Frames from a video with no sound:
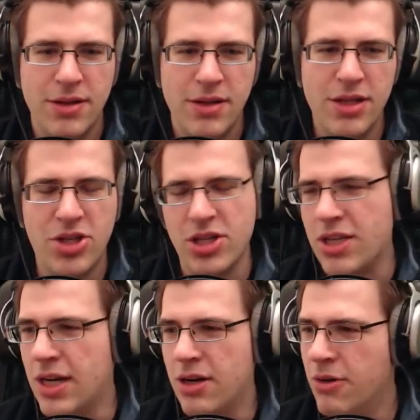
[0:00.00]
Let's just
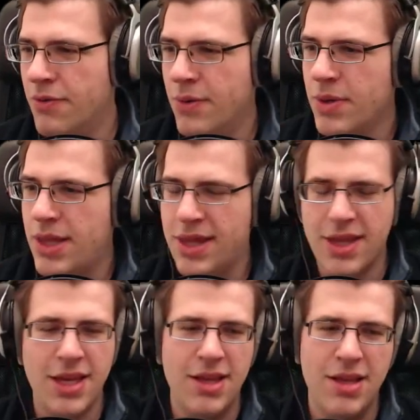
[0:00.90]
get it over with
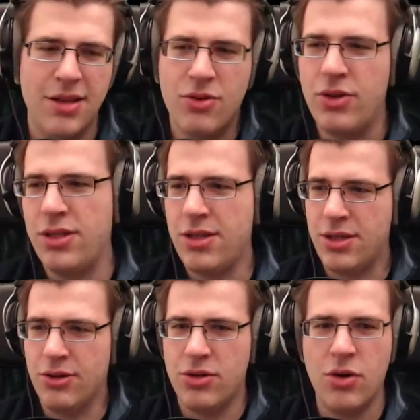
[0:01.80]
and increase the
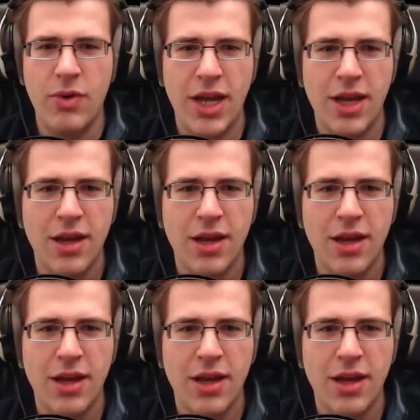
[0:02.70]
social wing.